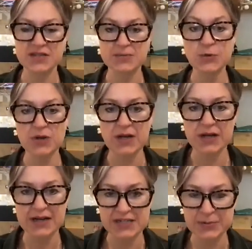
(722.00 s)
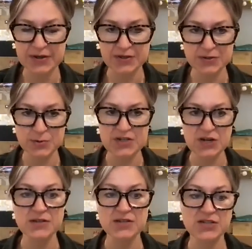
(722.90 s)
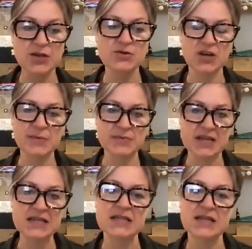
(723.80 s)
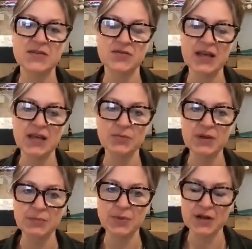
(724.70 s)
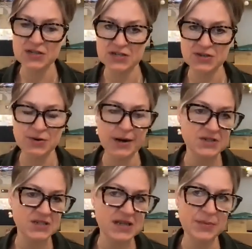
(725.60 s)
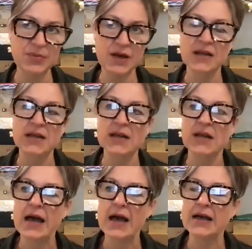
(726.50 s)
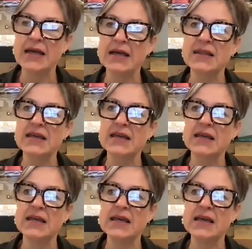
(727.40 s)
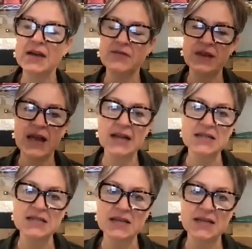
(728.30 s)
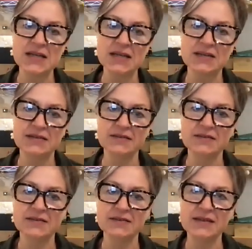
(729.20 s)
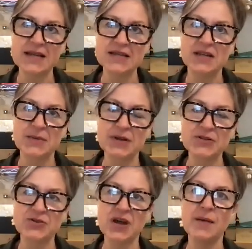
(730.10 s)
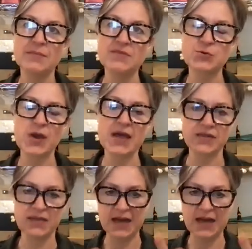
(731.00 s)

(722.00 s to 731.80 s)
smaller letter bundles which aren't so time sensitive, and they can be purchased throughout December. The Advent Calendar letter bundle comes with